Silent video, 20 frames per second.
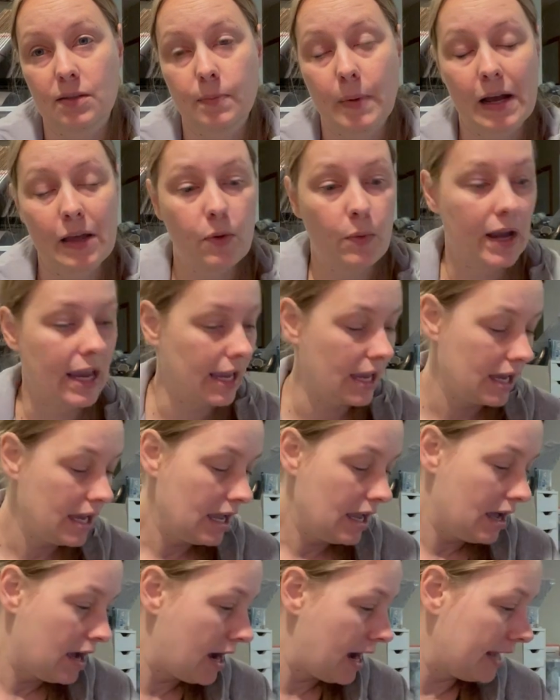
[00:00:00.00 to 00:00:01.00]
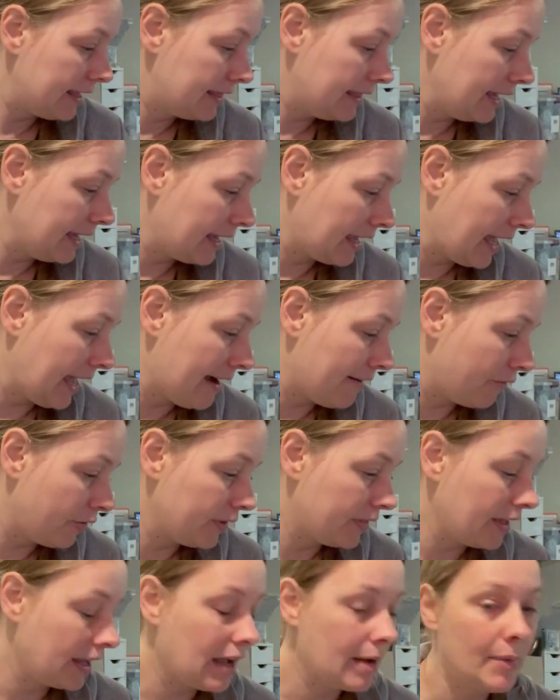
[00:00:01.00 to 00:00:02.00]
By the way, I think
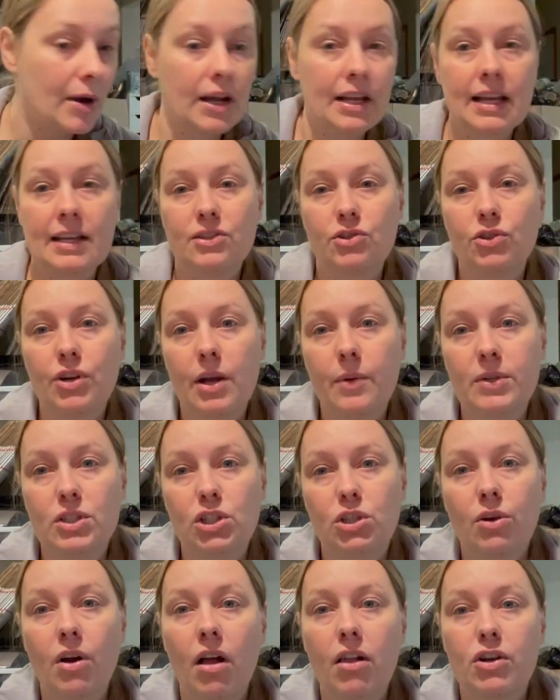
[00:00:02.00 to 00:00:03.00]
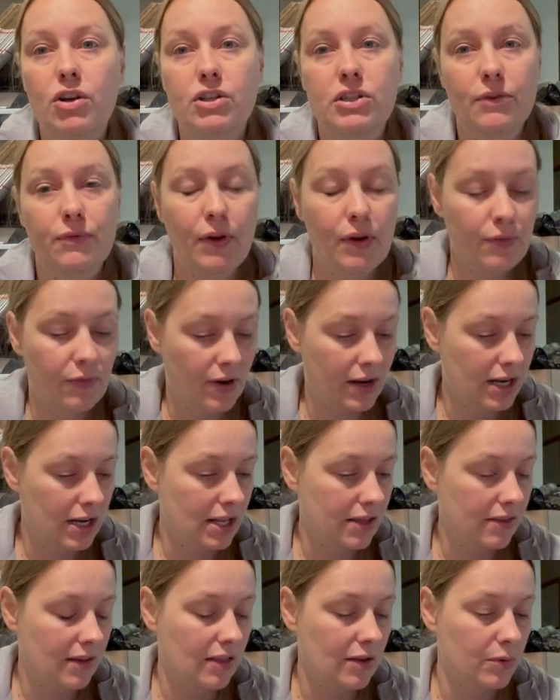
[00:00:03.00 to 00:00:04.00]
everything I bought yesterday was two dollars. If I find
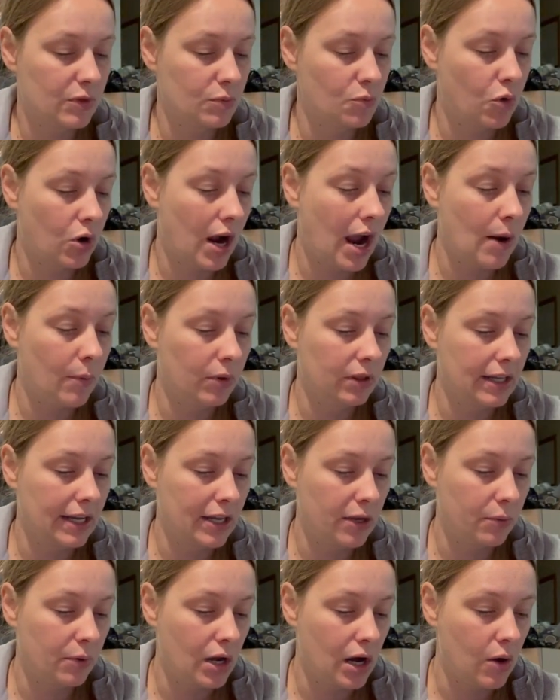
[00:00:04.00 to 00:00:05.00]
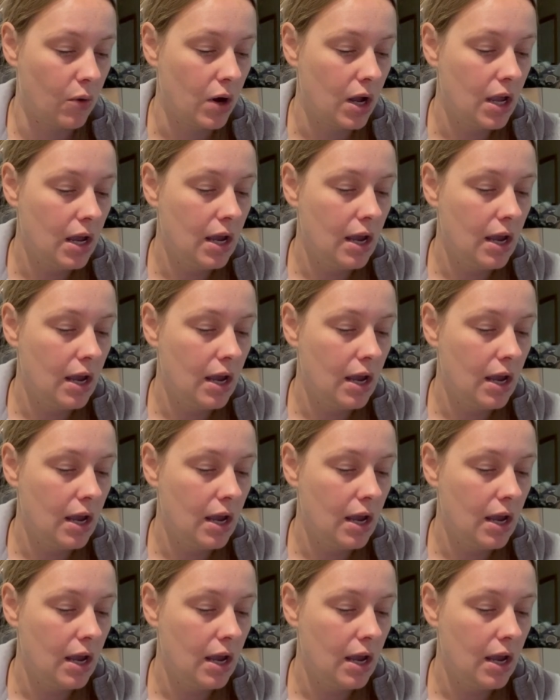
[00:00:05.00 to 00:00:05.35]
anything that was more, I will let you know.